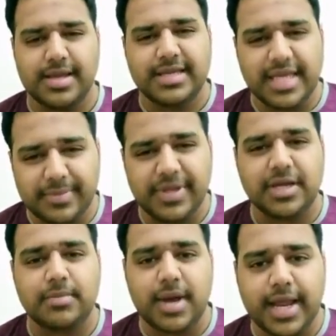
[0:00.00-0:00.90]
Keeping
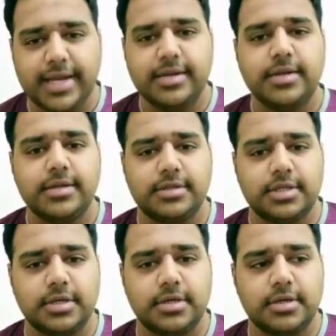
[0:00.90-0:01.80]
in mind
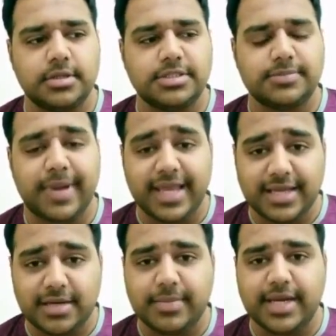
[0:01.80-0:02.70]
the
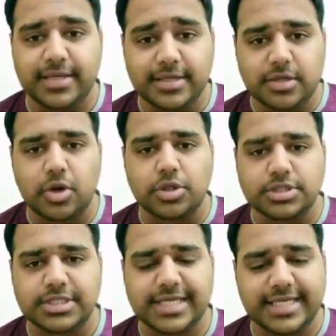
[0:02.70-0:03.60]
spike in medical
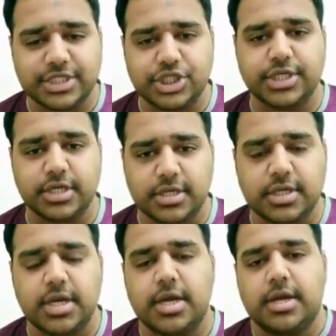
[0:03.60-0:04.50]
costs each
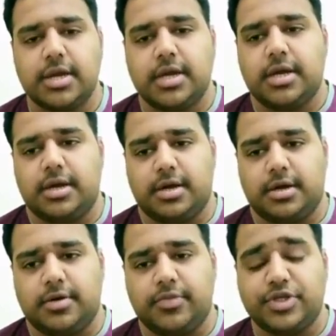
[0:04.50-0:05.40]
year,
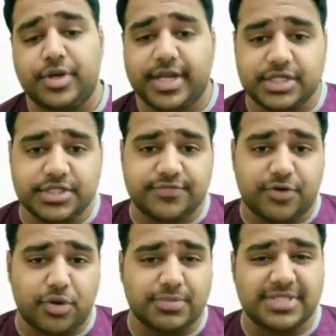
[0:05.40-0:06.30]
which ranges
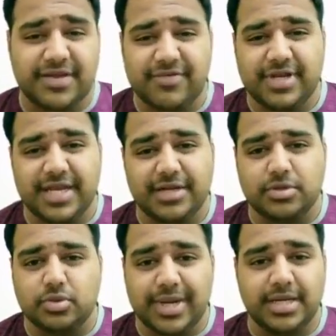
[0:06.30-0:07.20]
from 17
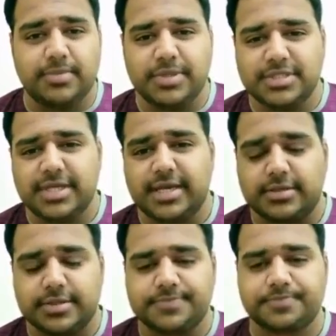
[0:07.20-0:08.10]
to
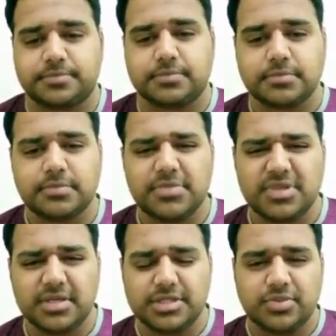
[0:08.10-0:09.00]
20%,
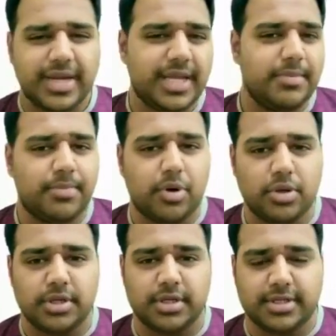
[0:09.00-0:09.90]
it is very
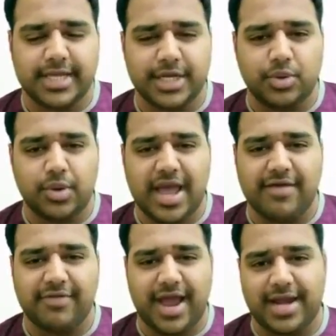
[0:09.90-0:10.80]
important that you
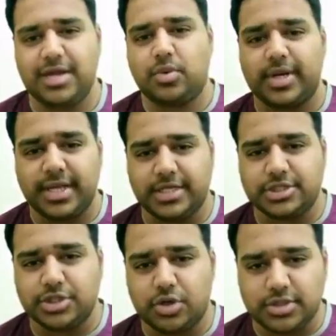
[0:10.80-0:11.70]
have adequate
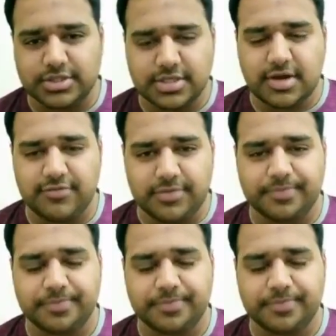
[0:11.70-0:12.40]
insurance cover.